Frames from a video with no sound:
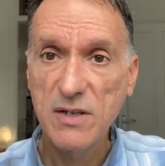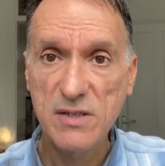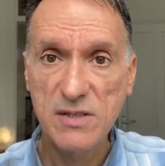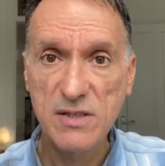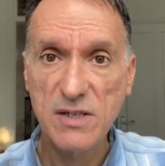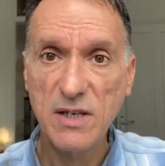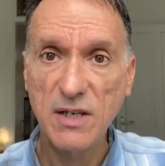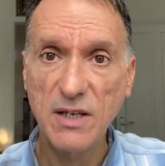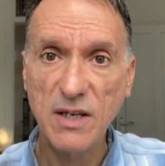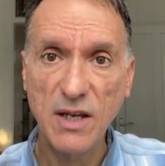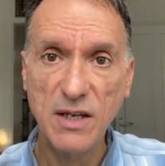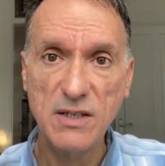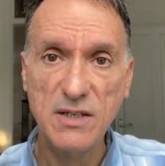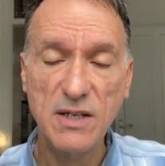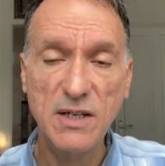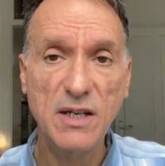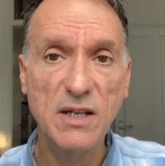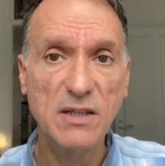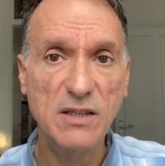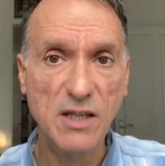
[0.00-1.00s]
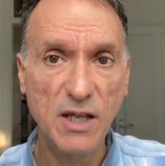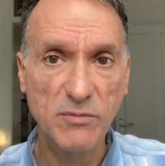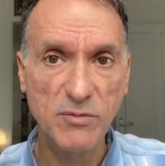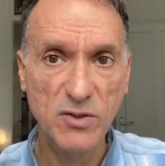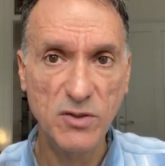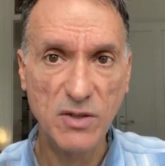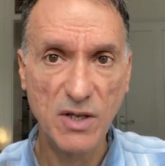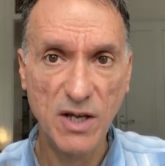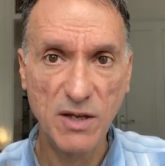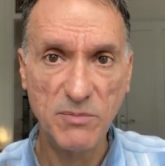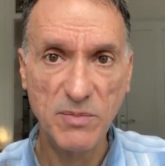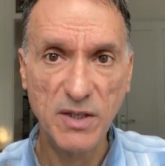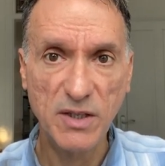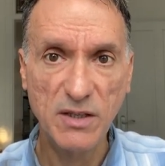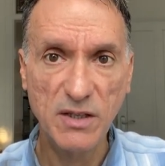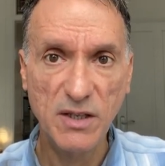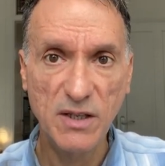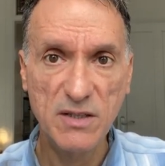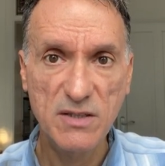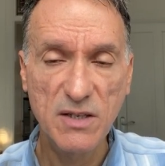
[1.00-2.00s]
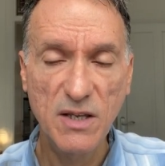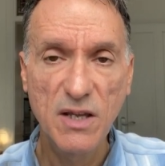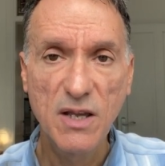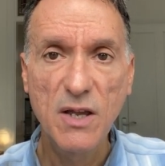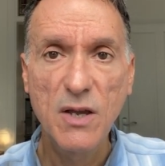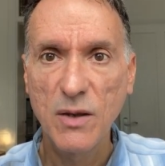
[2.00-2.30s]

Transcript: CKD and type 2 diabetes,